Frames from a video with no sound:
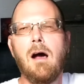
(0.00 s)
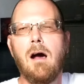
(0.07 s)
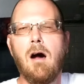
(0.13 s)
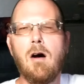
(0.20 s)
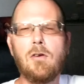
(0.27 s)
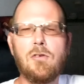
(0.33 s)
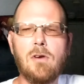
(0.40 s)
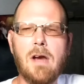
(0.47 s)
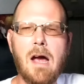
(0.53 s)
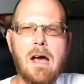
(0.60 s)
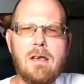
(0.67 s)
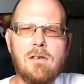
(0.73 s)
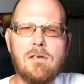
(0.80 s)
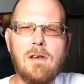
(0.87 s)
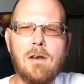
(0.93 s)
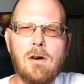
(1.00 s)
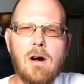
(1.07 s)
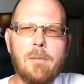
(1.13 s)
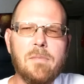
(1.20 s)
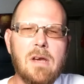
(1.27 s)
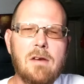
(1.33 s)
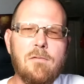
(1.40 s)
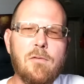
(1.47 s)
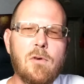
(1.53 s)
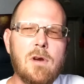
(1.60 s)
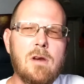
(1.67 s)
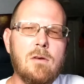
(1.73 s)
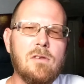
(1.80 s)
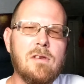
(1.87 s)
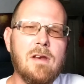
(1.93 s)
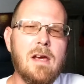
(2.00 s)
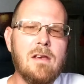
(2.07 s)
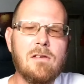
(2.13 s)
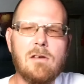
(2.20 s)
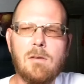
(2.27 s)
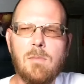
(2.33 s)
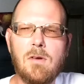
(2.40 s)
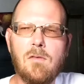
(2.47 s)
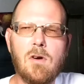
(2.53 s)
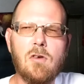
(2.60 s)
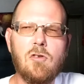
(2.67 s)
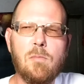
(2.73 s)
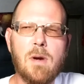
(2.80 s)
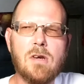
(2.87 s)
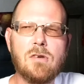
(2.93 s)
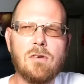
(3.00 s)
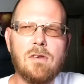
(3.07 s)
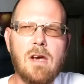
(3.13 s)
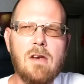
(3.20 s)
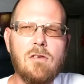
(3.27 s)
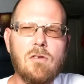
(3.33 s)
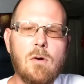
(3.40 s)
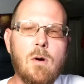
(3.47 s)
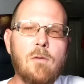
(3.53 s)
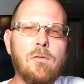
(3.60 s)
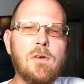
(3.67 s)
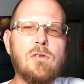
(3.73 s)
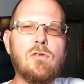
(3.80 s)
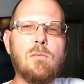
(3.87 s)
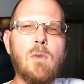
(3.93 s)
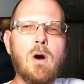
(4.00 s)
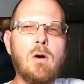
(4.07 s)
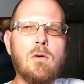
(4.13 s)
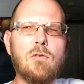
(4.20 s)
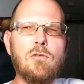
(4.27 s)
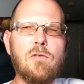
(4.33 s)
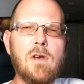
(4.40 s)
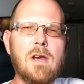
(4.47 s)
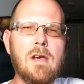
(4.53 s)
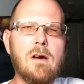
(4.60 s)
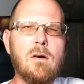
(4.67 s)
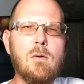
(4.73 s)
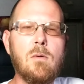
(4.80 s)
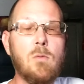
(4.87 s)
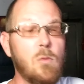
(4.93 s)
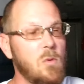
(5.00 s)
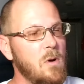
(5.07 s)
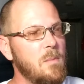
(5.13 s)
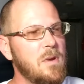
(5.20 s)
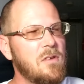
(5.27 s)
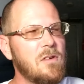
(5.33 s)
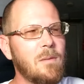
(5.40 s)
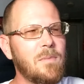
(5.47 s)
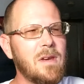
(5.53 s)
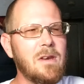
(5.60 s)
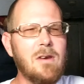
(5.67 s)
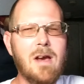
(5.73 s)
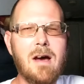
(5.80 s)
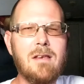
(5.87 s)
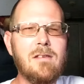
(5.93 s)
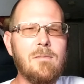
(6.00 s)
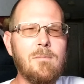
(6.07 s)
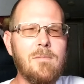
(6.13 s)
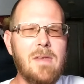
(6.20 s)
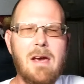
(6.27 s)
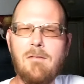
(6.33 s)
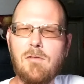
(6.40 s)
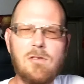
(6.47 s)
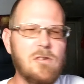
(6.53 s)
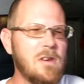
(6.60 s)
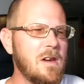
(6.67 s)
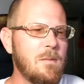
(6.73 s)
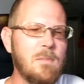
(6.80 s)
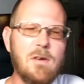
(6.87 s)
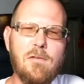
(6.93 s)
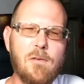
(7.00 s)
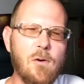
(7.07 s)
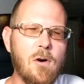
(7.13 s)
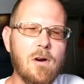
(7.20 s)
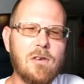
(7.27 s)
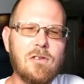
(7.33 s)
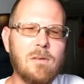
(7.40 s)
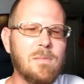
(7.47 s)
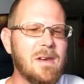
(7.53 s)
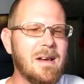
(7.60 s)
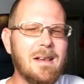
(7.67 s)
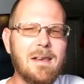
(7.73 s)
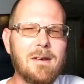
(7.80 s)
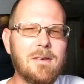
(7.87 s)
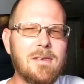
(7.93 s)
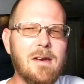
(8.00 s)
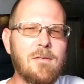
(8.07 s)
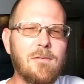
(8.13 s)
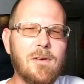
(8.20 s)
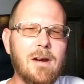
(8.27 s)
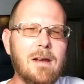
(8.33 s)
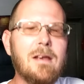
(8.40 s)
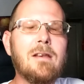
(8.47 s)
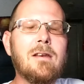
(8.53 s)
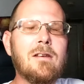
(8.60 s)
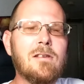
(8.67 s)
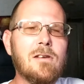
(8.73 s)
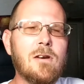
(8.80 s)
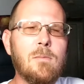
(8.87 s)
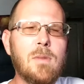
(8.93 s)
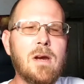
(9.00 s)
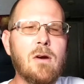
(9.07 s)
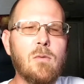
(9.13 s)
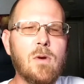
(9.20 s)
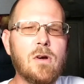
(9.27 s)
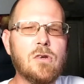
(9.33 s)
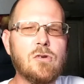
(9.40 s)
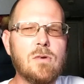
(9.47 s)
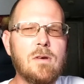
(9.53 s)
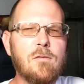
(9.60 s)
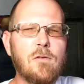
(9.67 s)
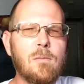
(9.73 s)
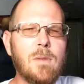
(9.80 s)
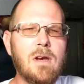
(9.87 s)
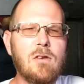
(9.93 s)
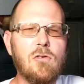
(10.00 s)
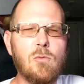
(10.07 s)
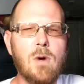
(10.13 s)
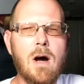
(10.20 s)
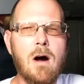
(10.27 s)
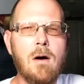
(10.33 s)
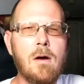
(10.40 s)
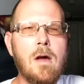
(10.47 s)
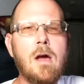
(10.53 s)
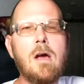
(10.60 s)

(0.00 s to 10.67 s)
Also, guys, a little update for you. Today is going to be a very special day, so hopefully tomorrow's video will be something you guys have never seen before, something a little different, and it's going to be a real treat for me as well.